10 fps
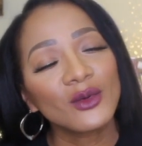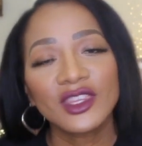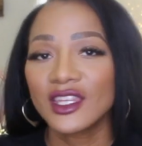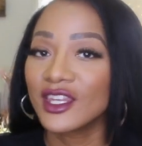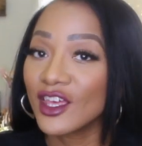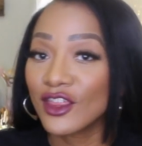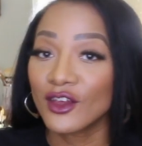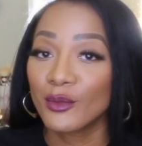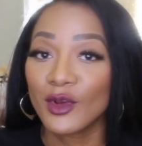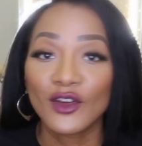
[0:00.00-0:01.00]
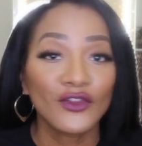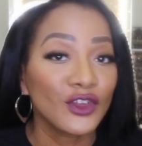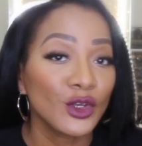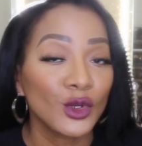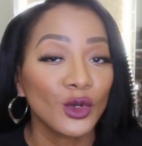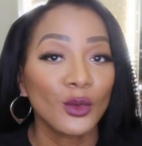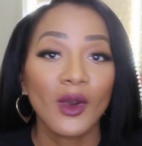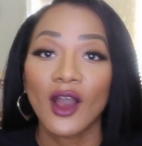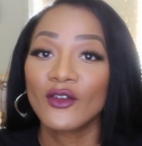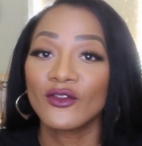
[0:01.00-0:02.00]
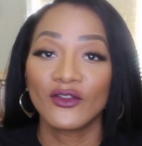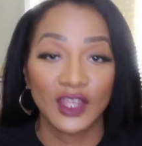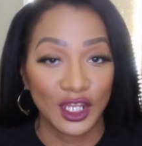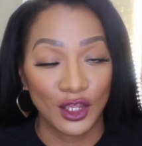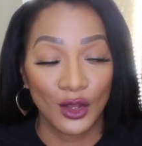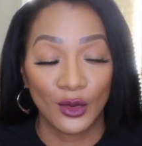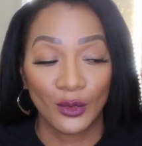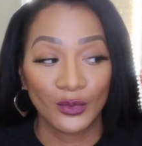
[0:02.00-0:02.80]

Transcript: with another perfume video